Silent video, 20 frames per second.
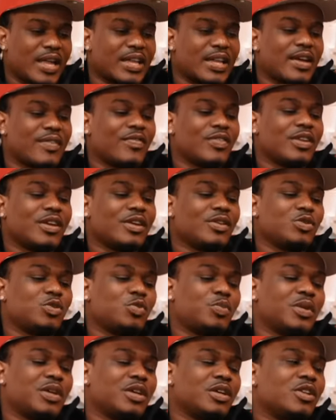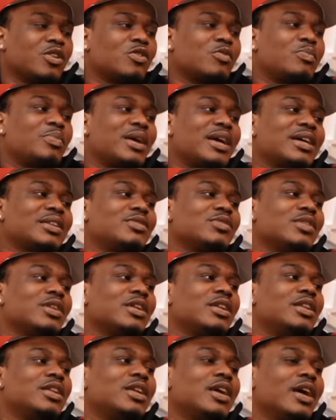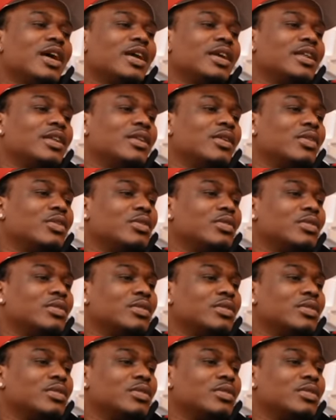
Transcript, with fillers: I ain't never hear you speaking no Pato. Nah, nah, he did. He,